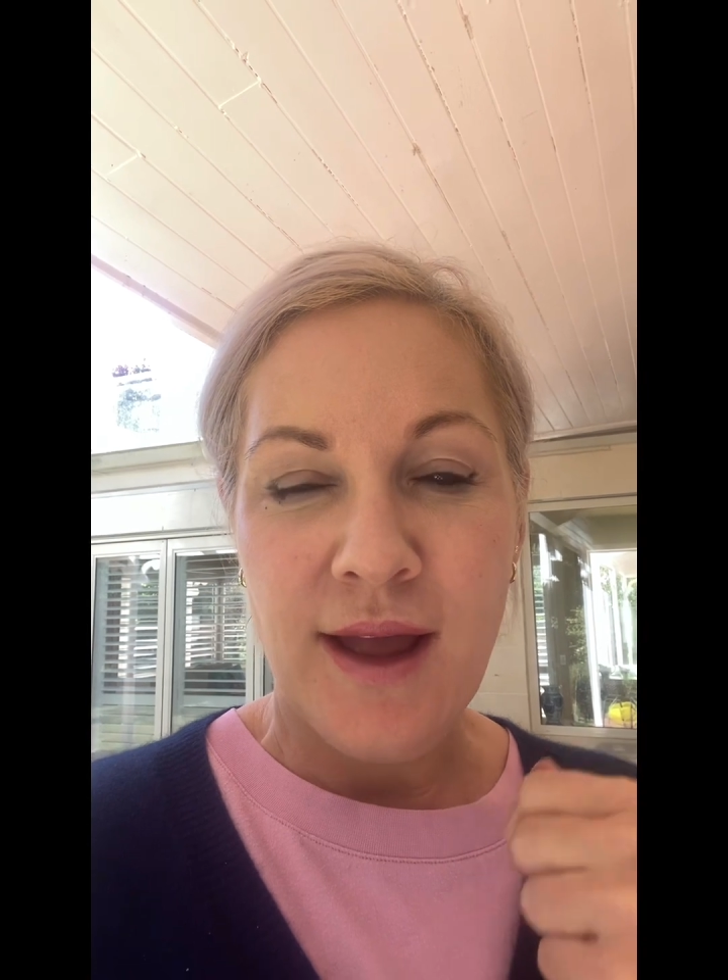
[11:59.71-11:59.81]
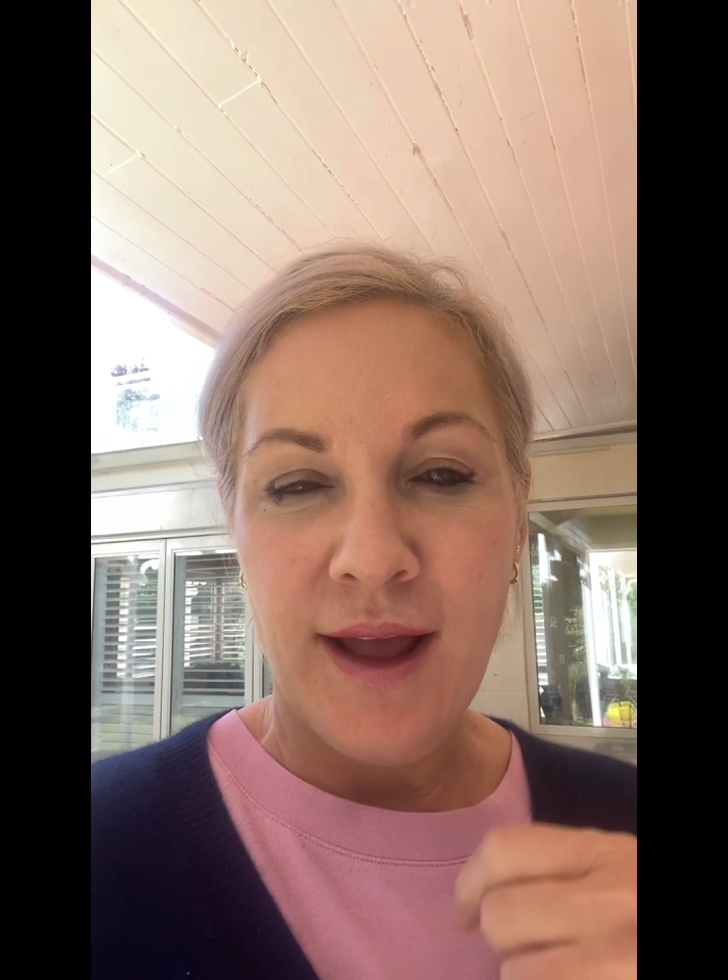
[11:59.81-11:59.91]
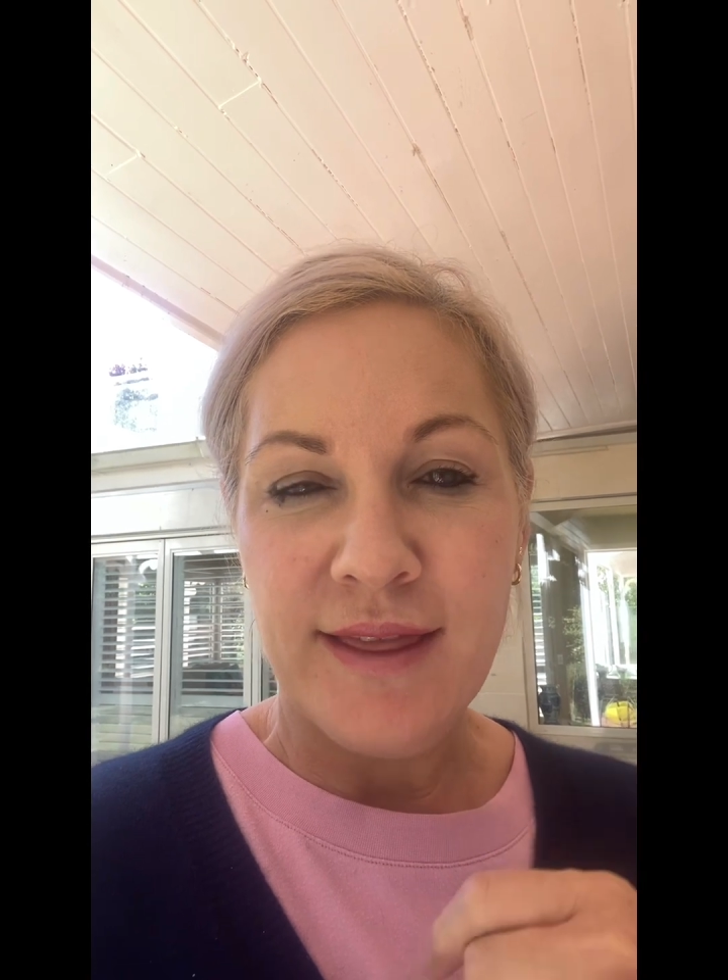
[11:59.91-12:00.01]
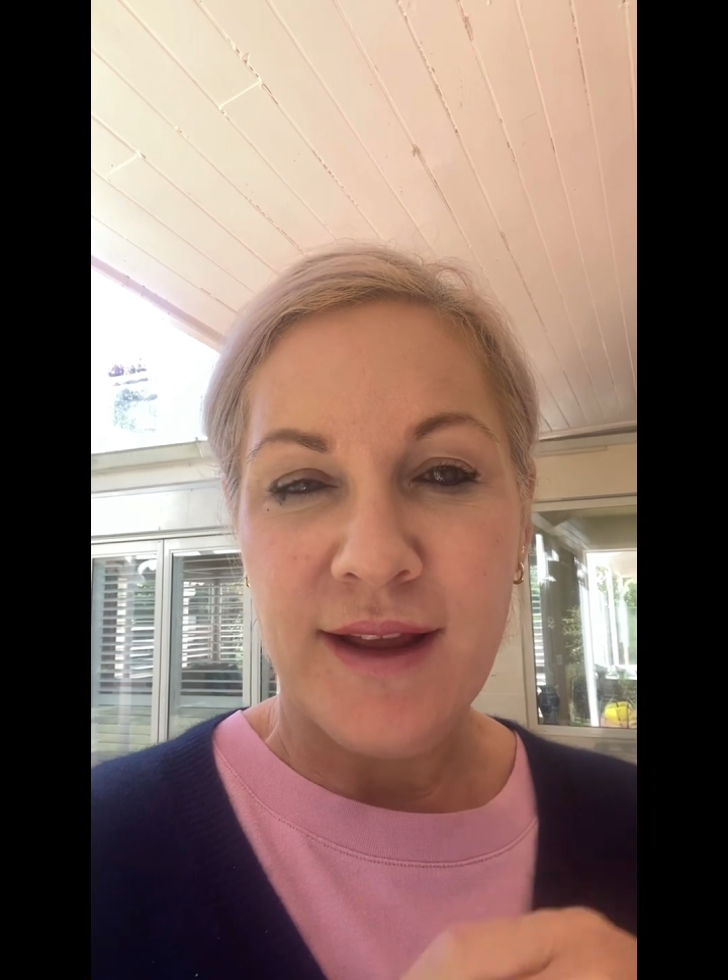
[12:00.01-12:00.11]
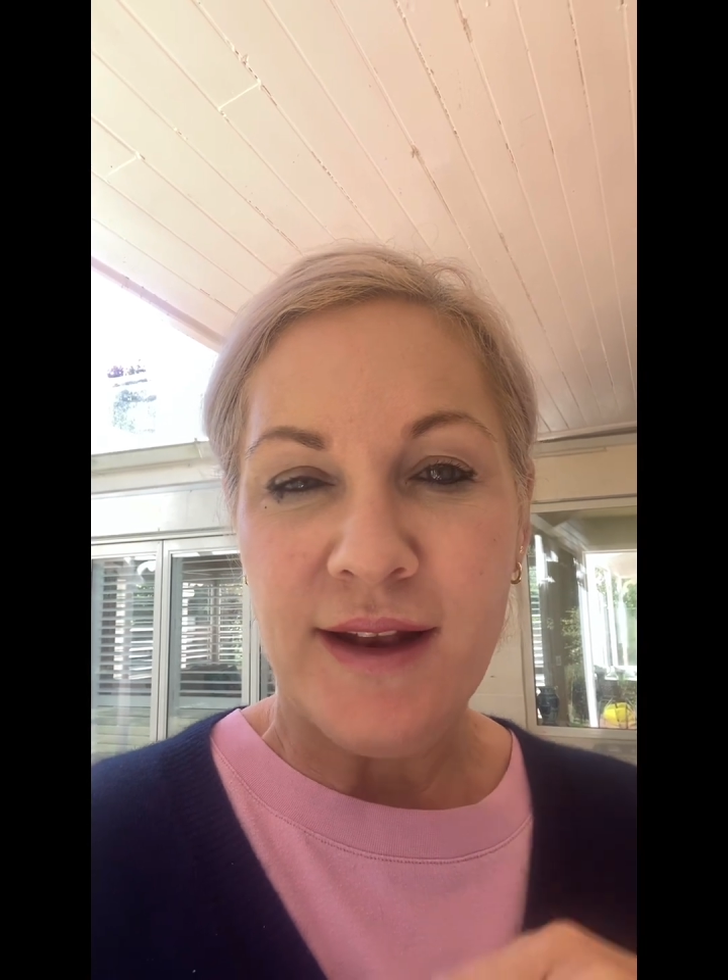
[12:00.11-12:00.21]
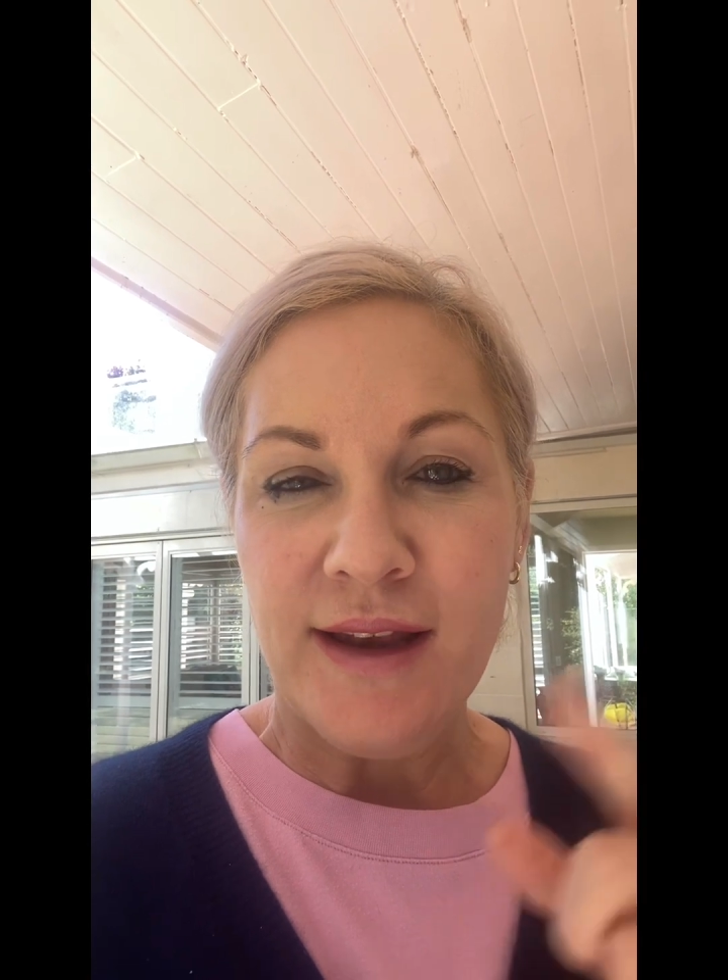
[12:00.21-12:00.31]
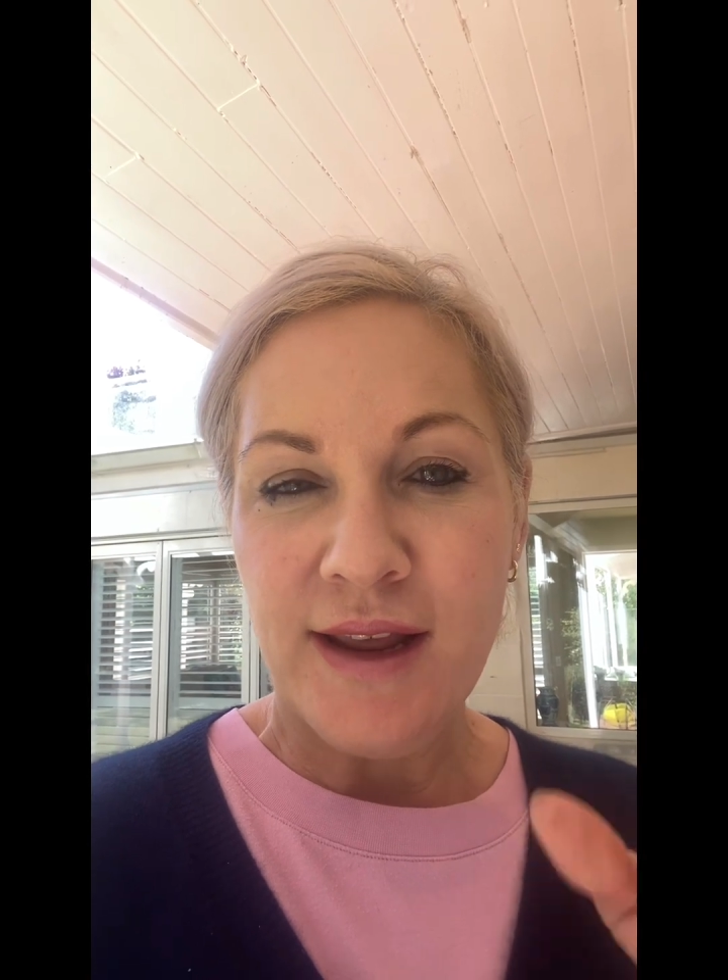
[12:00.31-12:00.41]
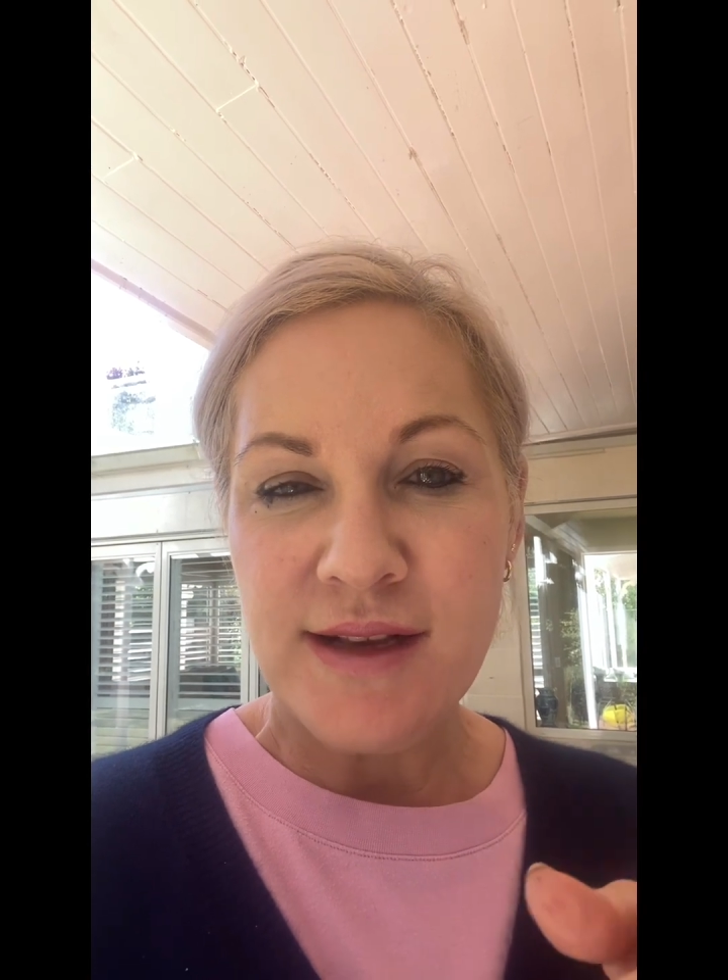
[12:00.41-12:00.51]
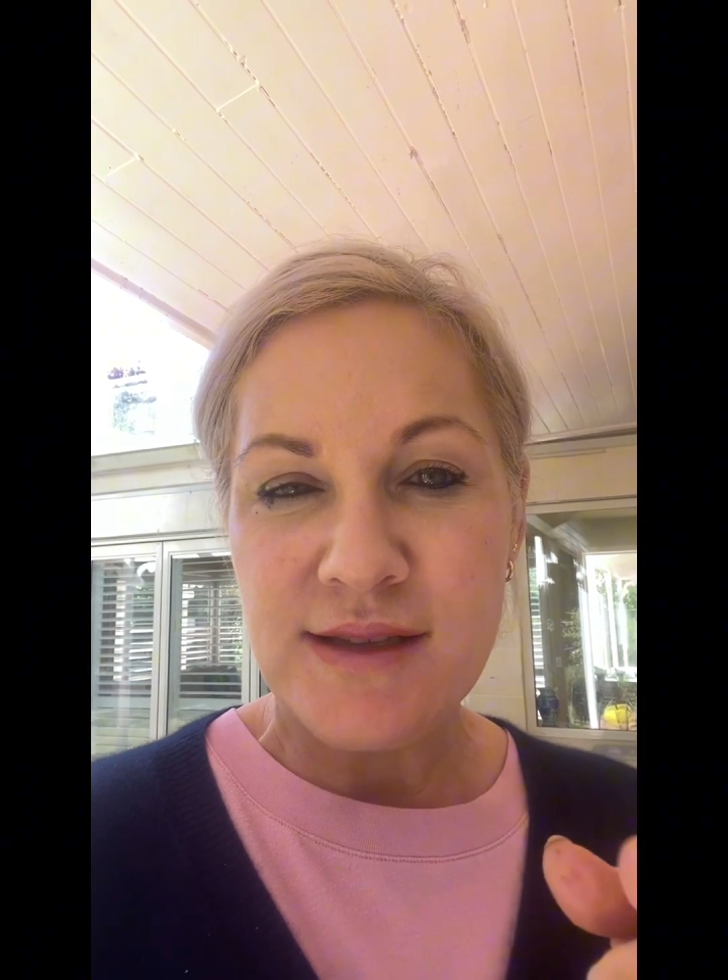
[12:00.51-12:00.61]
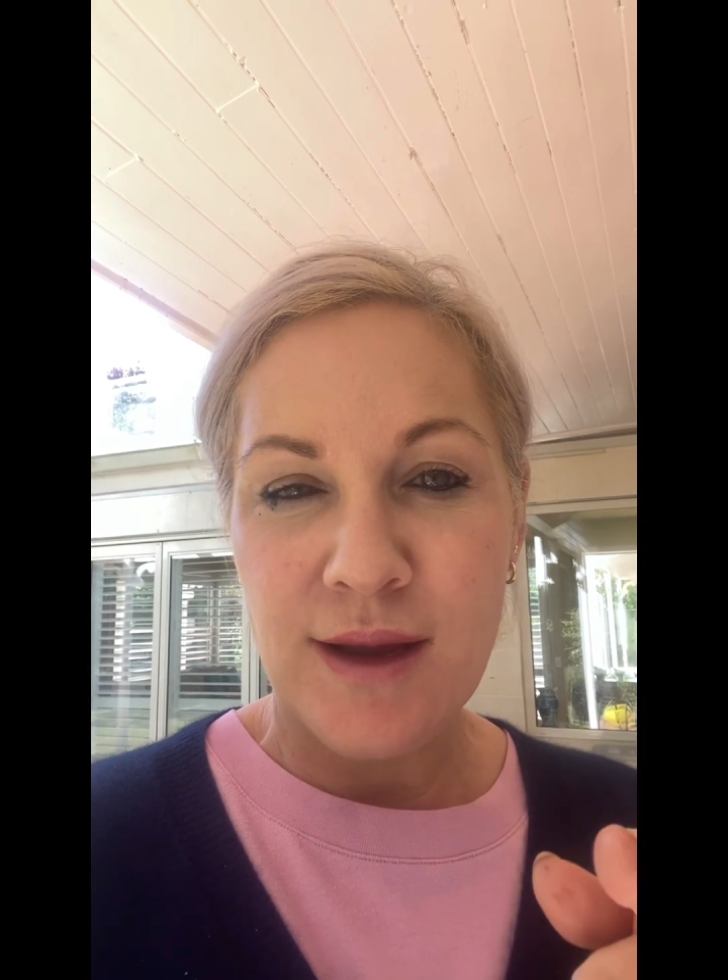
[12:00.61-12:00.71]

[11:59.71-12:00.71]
I think next